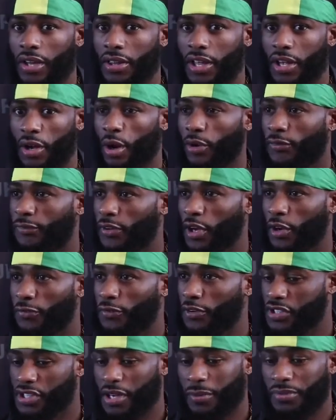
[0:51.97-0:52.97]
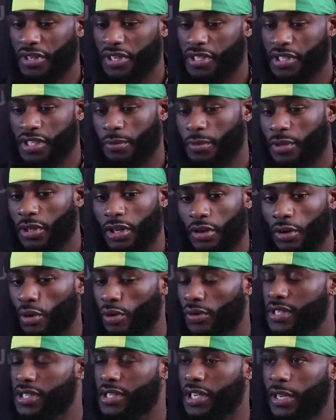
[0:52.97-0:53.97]
they all failed for something similar
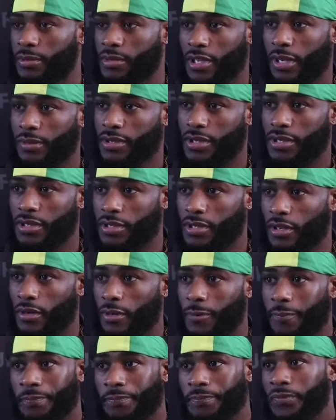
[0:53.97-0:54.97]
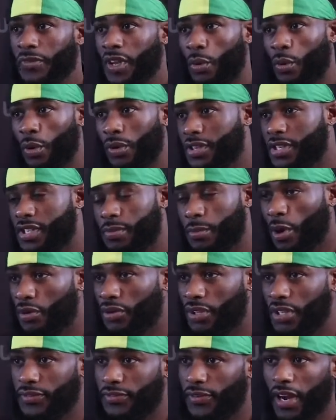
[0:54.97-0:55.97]
or the same substance. So where there's smoke,
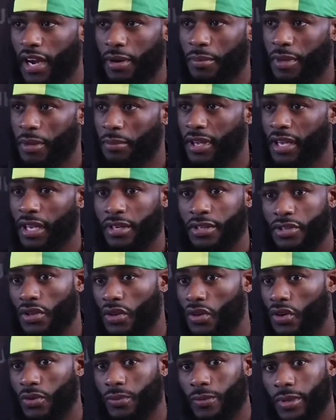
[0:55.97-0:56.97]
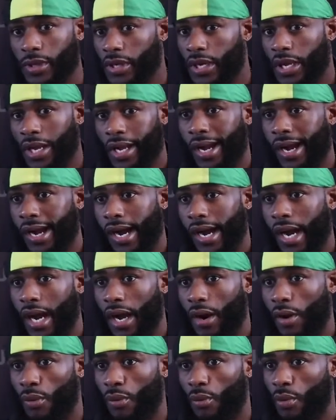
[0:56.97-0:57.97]
there's fire, my man. So
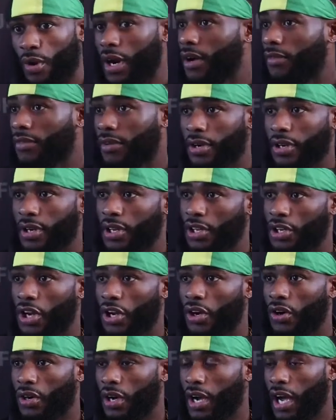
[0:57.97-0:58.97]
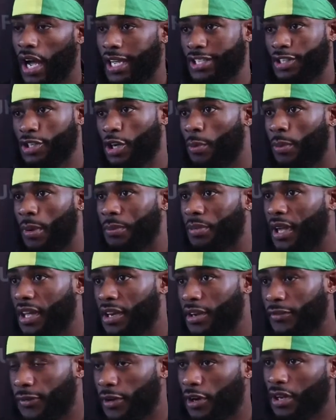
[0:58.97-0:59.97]
whatever, I just hope I'm
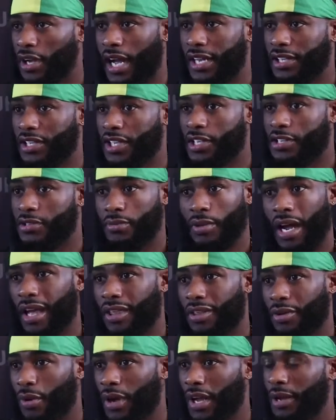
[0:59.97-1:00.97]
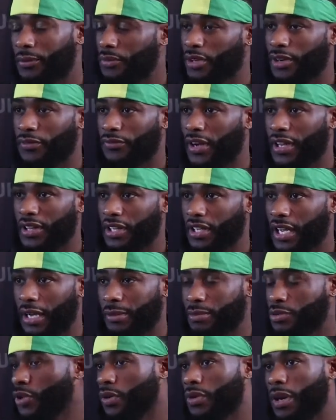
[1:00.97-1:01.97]
getting a fair contest. But either way, I'm going to fight the guy.
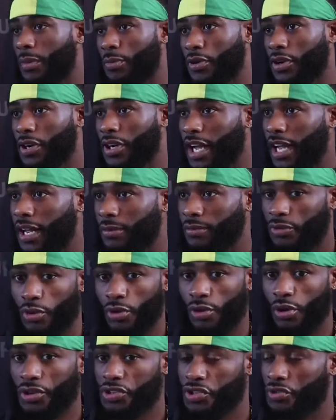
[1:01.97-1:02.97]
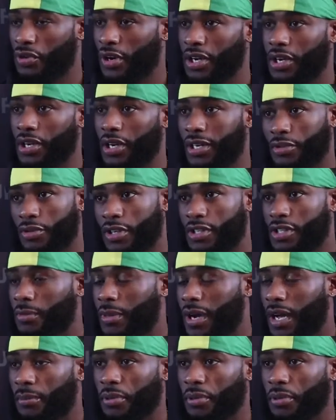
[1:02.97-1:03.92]
I'm showing up on the night. I'm doing all this training. I trust in my